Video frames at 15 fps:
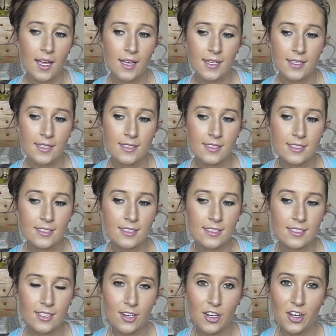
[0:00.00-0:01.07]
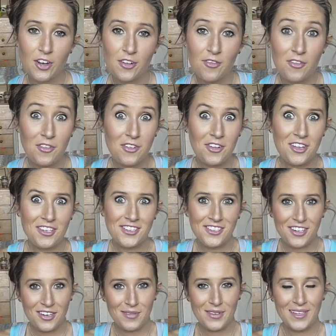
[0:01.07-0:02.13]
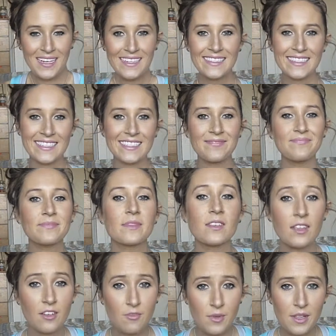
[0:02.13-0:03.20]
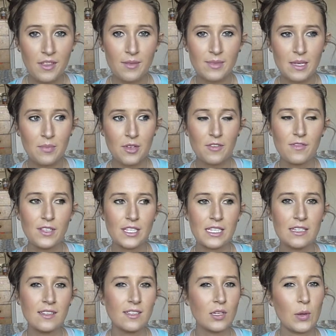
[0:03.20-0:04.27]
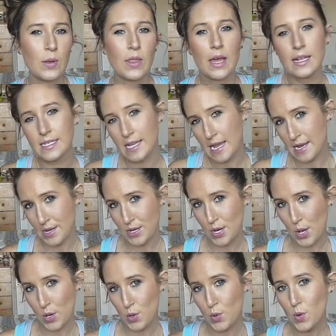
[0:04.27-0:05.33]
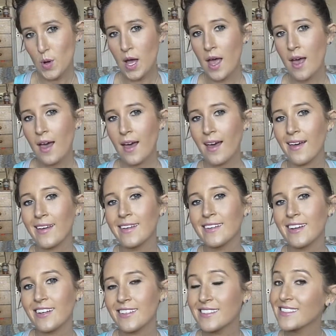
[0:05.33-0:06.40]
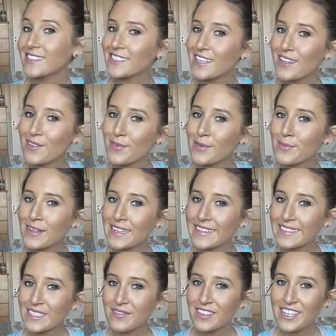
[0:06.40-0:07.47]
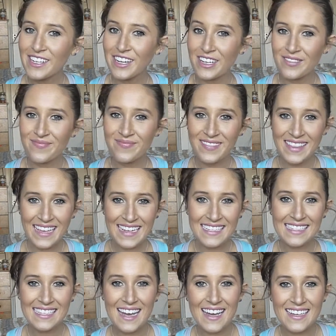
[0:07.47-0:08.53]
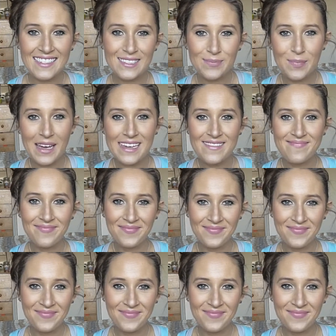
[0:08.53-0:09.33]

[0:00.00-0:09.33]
And overall, I just hope you liked it. Give me a thumbs up if you did so that I know, and I'll see you in my next video. Thanks, guys. Bye.